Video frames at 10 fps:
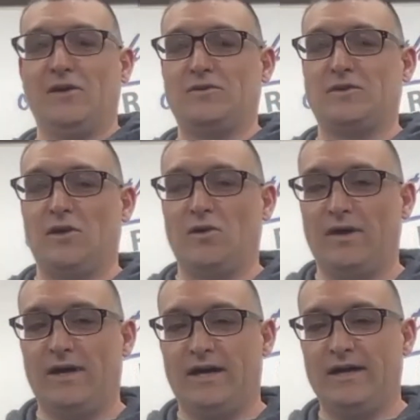
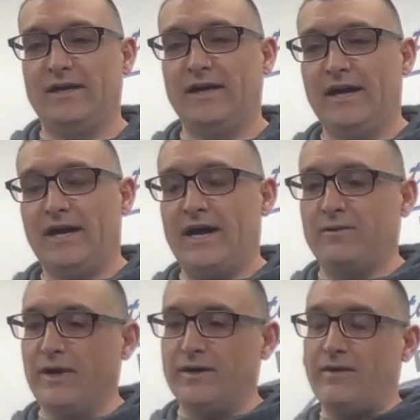So I'd
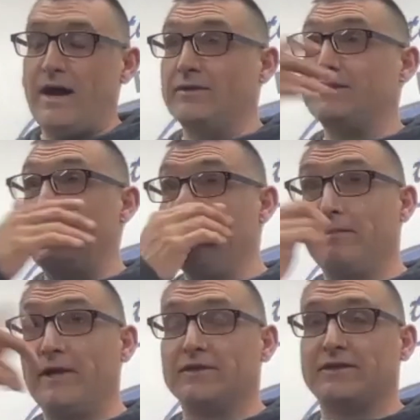run around, skate with
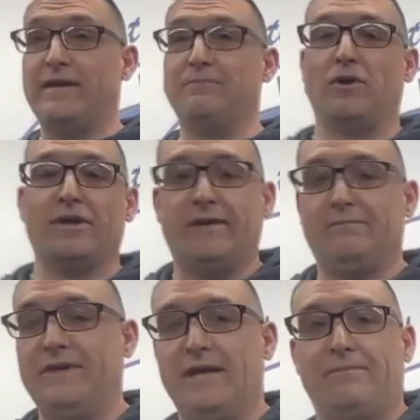my little skateboard, and
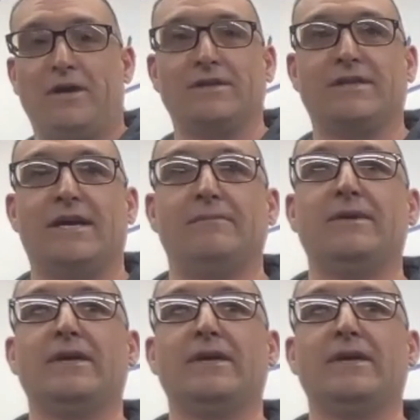get beat up all the time.